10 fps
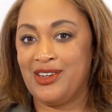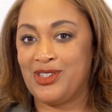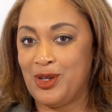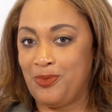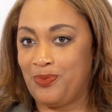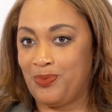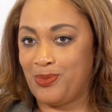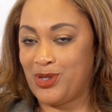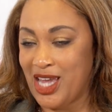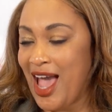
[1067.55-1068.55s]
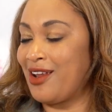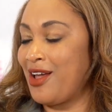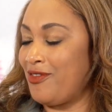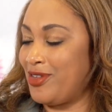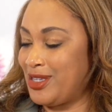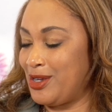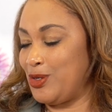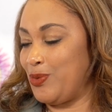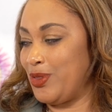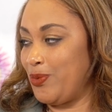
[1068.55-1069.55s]
She had a
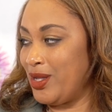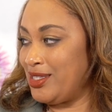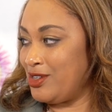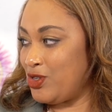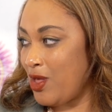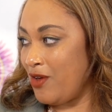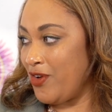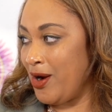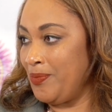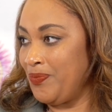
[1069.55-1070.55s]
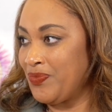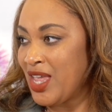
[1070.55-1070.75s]
conversation with one such law firm,